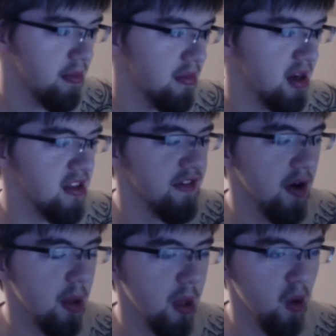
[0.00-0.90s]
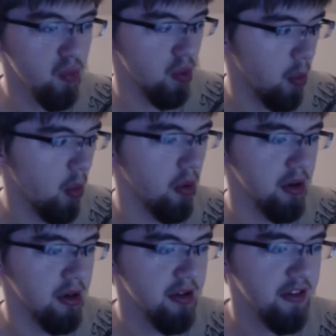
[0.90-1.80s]
It is a very low
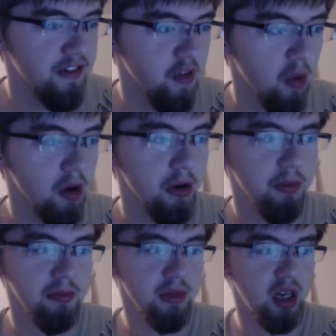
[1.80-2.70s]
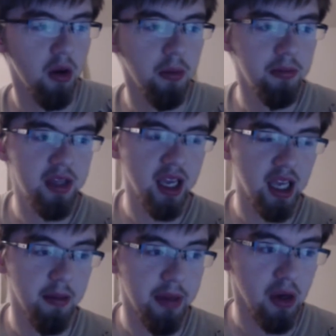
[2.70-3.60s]
reward for,
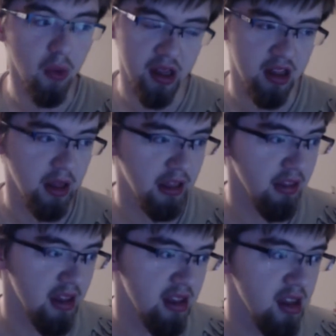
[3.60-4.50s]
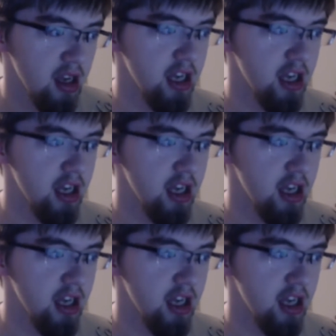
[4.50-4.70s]
taking a big risk like this.